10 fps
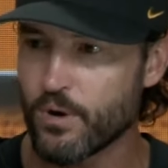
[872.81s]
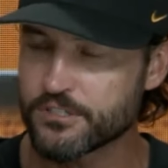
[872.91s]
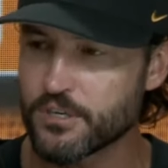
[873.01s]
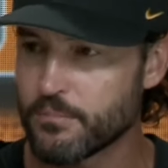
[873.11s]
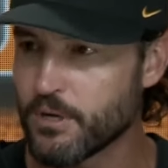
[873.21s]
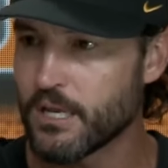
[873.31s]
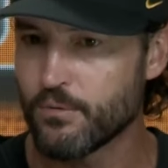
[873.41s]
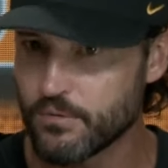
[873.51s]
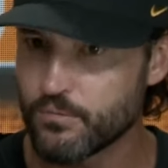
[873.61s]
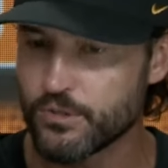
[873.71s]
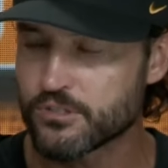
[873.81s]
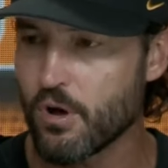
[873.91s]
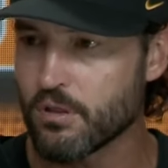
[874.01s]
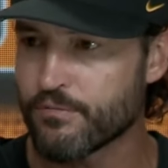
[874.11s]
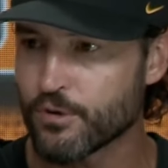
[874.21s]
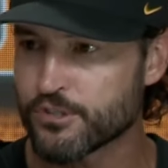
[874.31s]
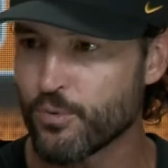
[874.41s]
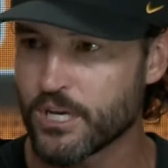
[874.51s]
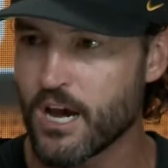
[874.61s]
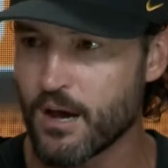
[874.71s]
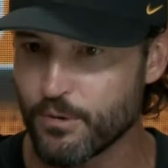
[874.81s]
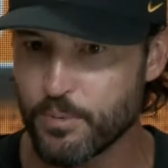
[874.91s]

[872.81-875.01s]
Why should anybody? And we saw the version we got.